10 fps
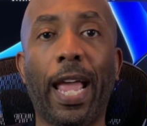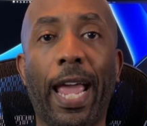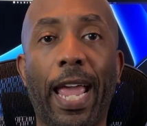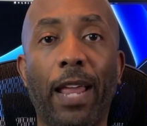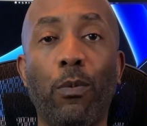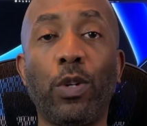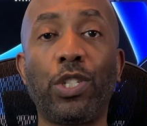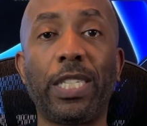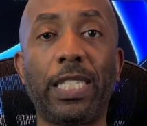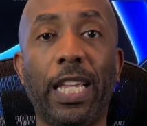and we're
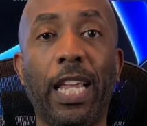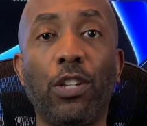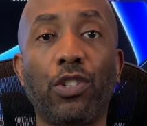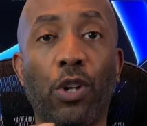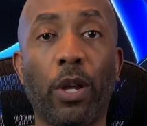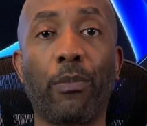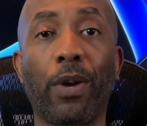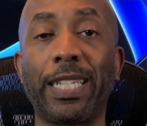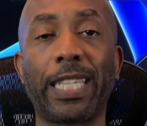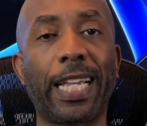just seeing certain
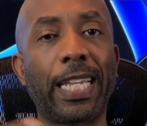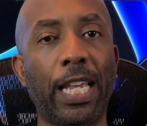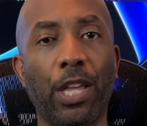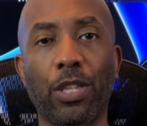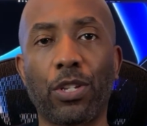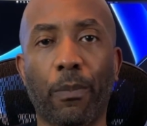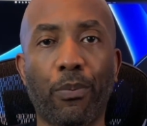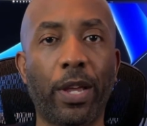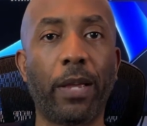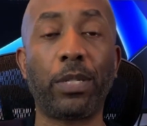brands like Kith,
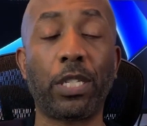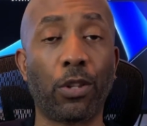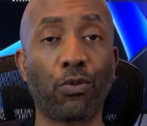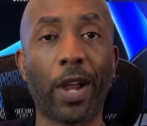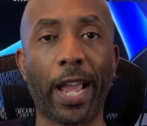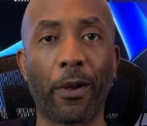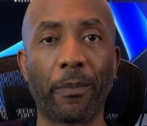Supreme still around.